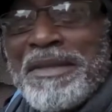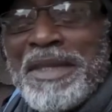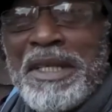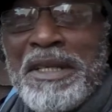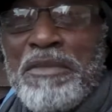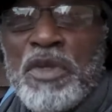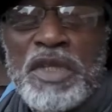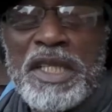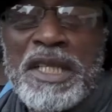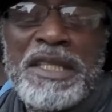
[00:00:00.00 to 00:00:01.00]
the
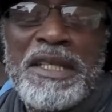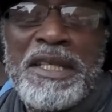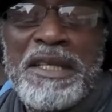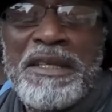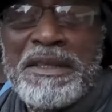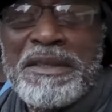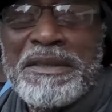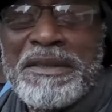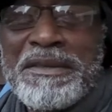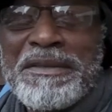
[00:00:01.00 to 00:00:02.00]
music that I did
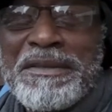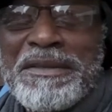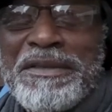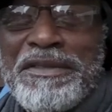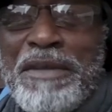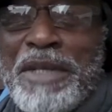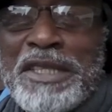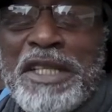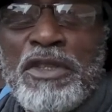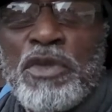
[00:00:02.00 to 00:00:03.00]
from as
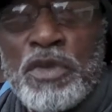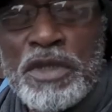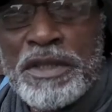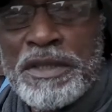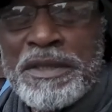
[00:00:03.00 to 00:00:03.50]
a youth,